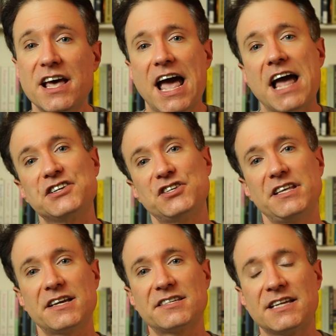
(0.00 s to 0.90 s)
And to
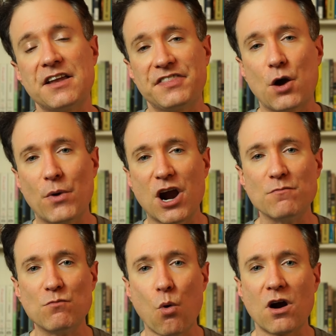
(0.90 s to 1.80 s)
the extent that we are
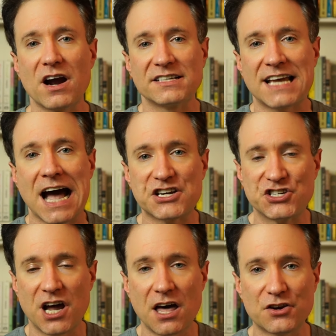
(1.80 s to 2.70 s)
more attached
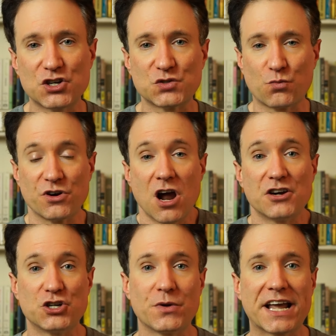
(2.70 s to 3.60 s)
to others, we're
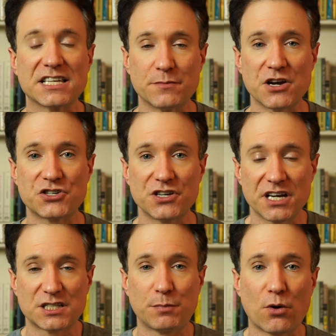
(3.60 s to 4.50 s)
not doing as much
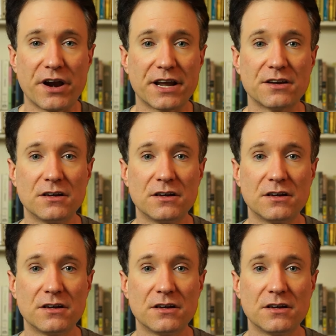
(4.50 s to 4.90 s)
exploring.